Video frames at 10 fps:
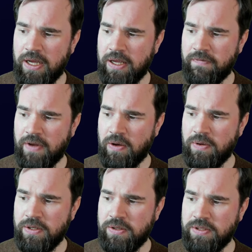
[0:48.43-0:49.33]
if I go
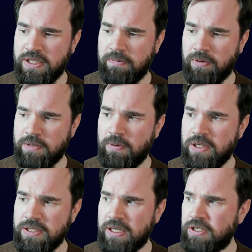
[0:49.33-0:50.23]
into C++,
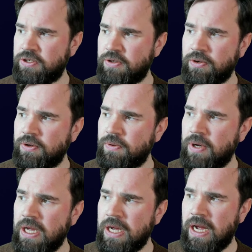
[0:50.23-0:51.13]
I can show you
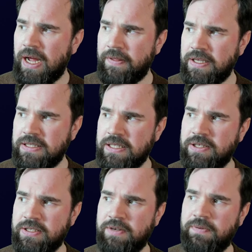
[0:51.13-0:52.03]
this is
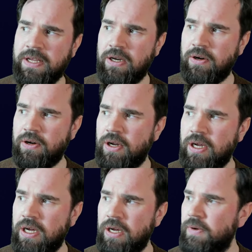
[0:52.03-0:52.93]
just a regular
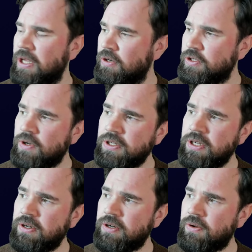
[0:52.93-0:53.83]
struct
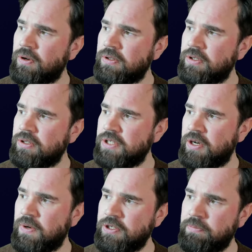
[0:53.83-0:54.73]
here called
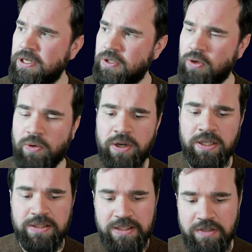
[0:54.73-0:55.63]
generation pixel
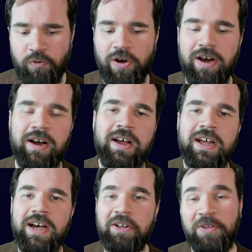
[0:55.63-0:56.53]
coordinates. This is for
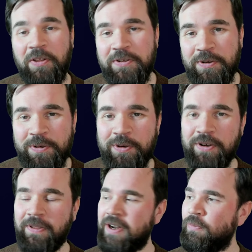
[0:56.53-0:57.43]
another
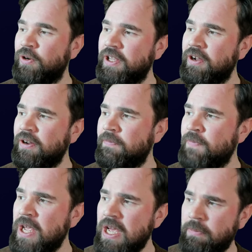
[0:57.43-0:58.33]
tutorial that I'm working on.
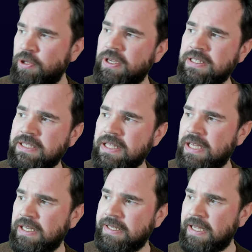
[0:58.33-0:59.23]
But you can see
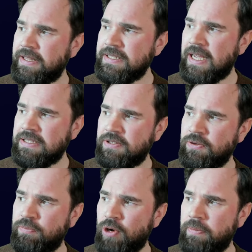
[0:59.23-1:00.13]
that this has two
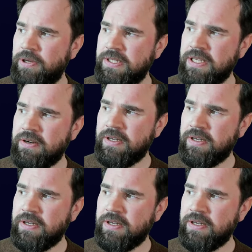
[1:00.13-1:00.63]
properties here. It